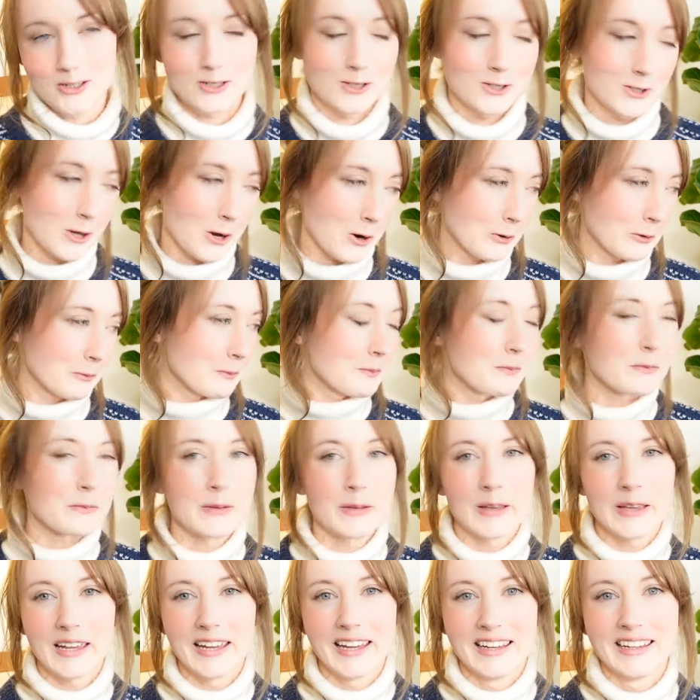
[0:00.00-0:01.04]
So
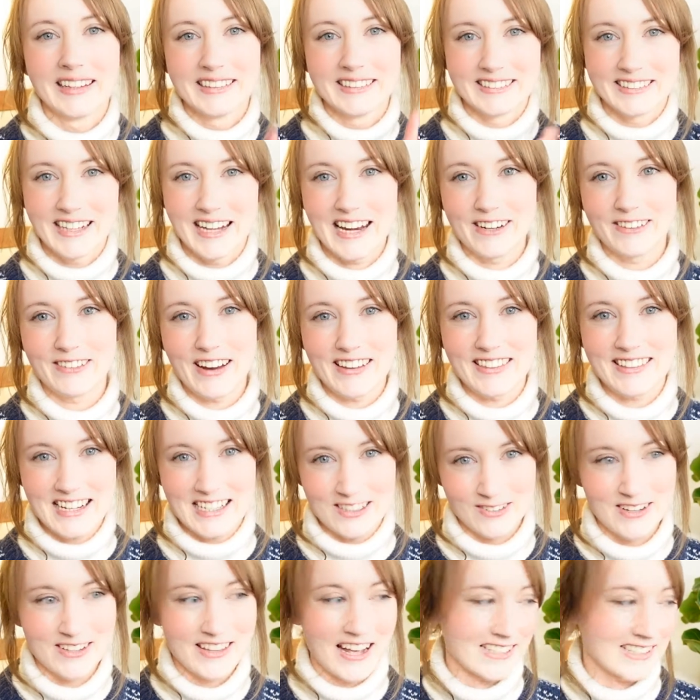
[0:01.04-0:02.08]
anyway, that's
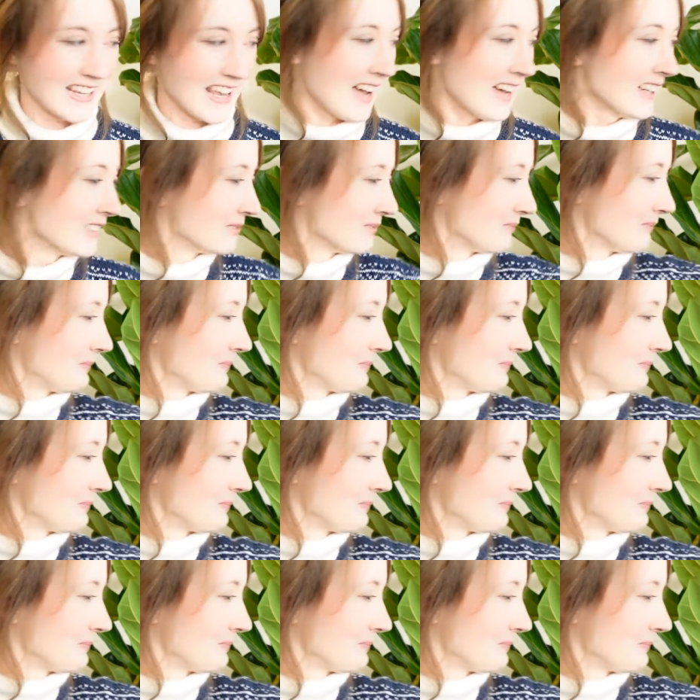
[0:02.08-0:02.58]
where that's at.